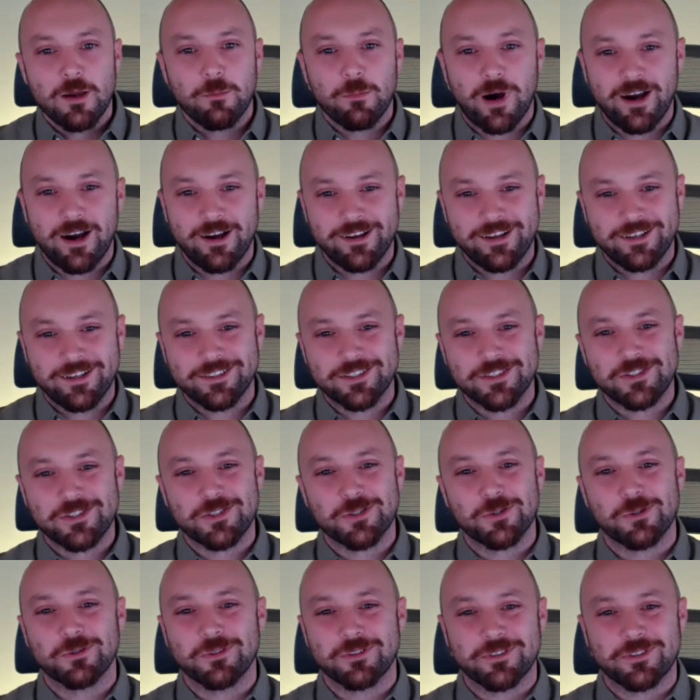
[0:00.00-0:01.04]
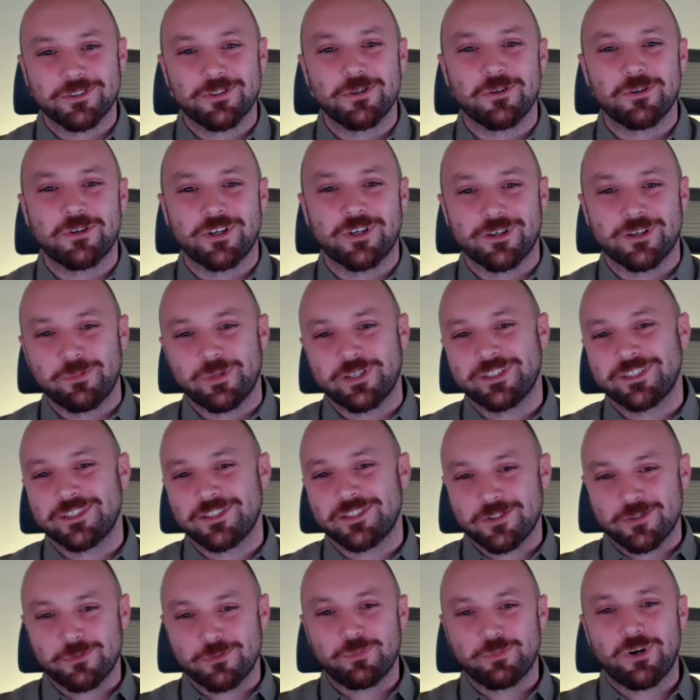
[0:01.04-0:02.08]
buying the solar cooker,
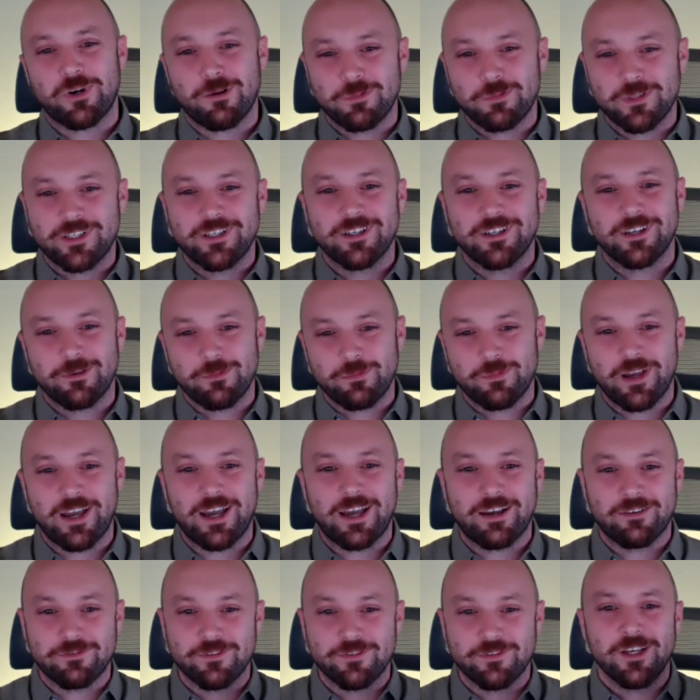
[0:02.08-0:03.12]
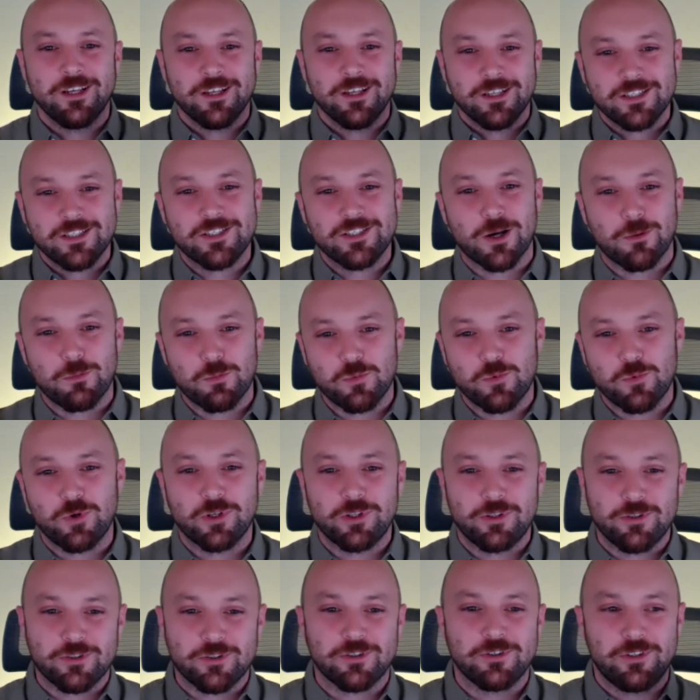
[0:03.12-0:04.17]
because you're probably going to have some
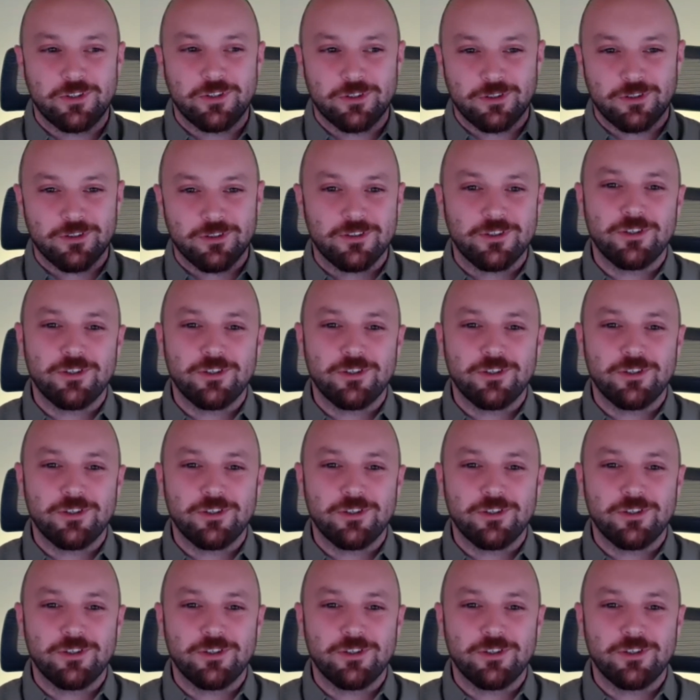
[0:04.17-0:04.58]
wood, or you'll,